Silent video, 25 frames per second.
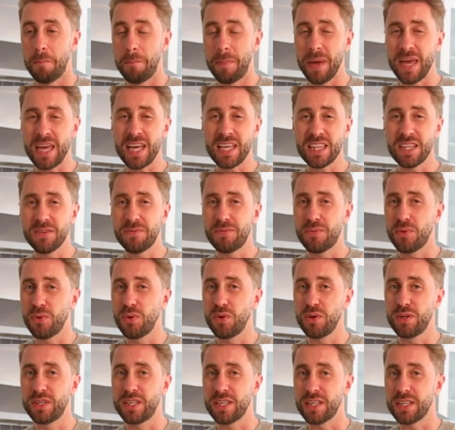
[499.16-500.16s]
B, the
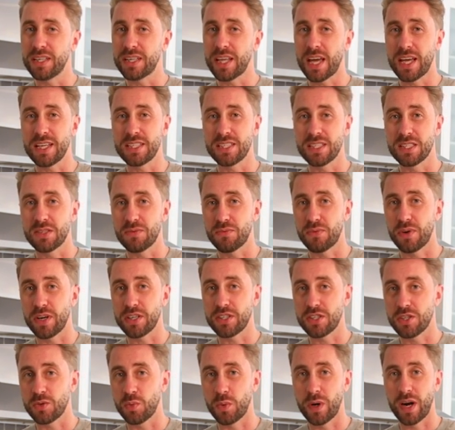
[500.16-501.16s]
food didn't taste as
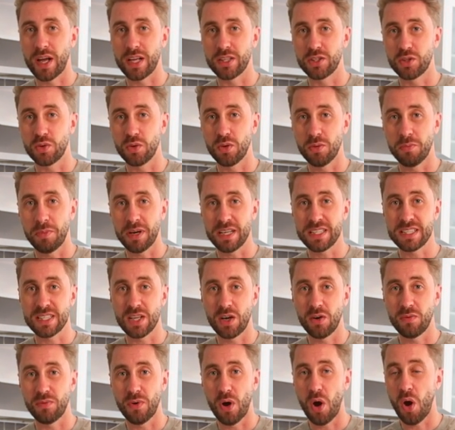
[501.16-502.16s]
fresh as when I do it
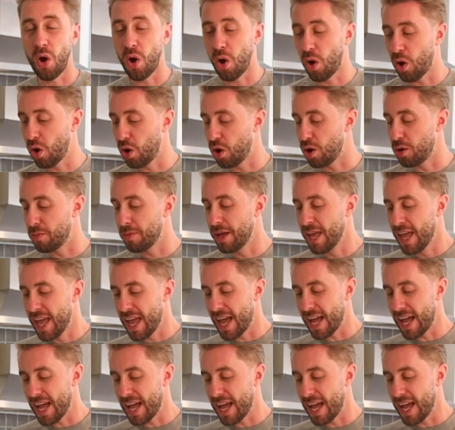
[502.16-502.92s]
myself at home,